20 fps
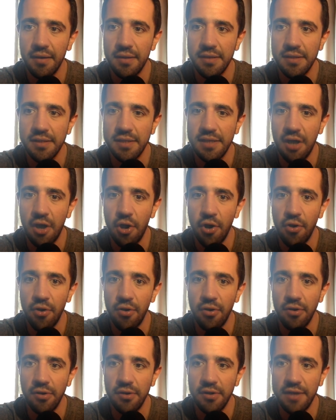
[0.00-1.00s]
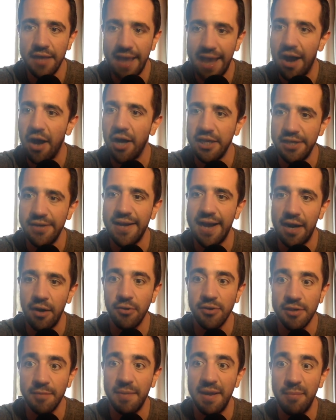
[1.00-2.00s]
So yeah, I do get
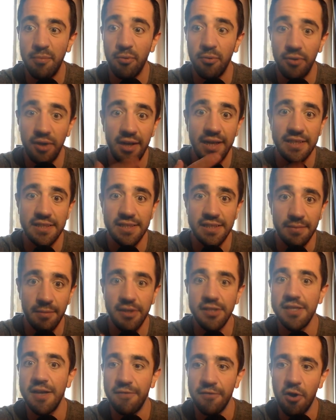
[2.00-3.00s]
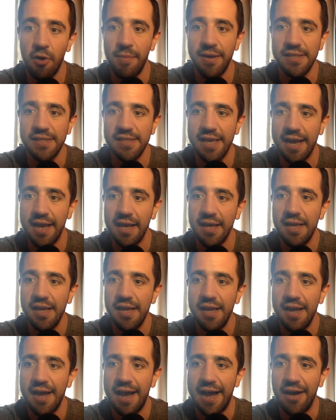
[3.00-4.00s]
lots of people who listen to my stuff commenting,
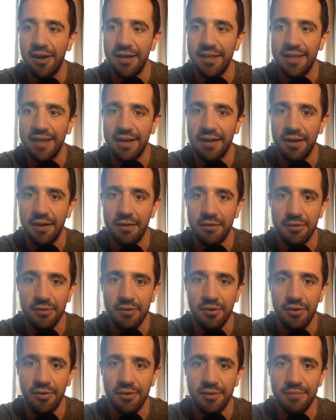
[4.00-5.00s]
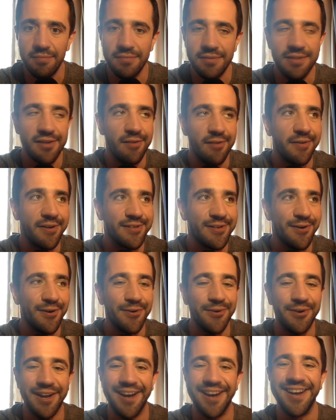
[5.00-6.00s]
and I think like, oh god, I'm so much
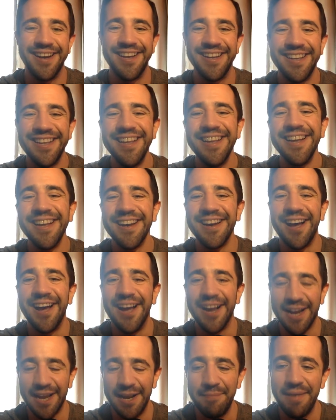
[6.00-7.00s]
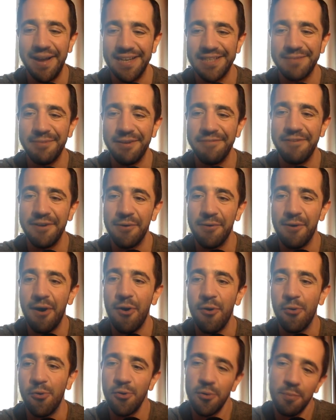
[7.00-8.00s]
older. Like, it makes me feel
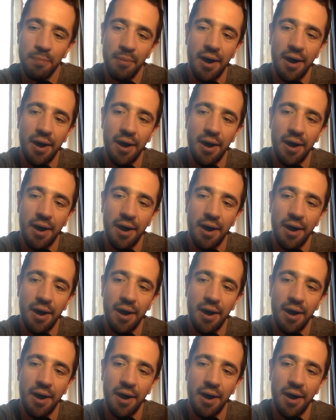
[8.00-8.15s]
old.